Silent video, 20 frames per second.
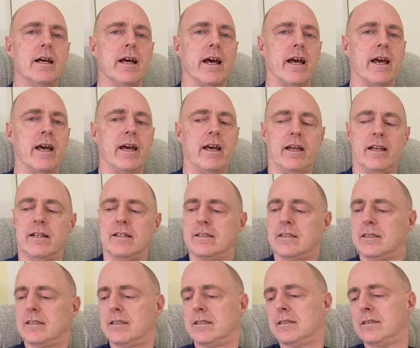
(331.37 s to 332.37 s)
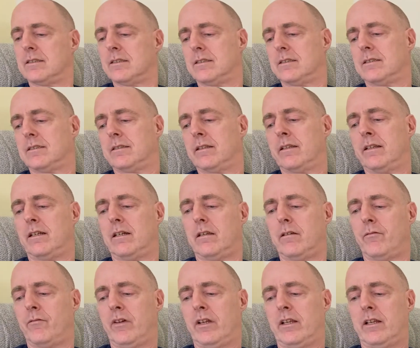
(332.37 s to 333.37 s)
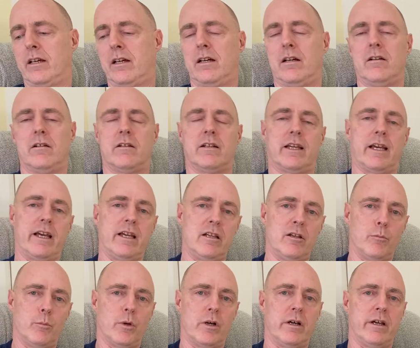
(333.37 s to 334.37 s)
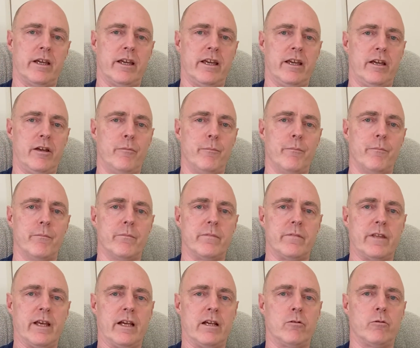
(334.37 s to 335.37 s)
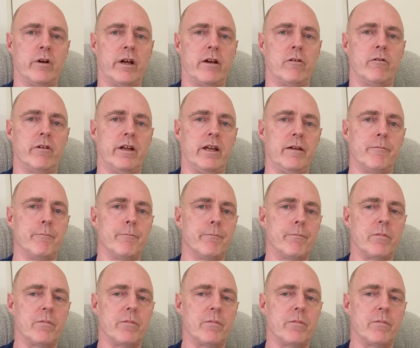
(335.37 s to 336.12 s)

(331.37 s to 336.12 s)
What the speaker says: And the other video, again by him, Dan Gregory,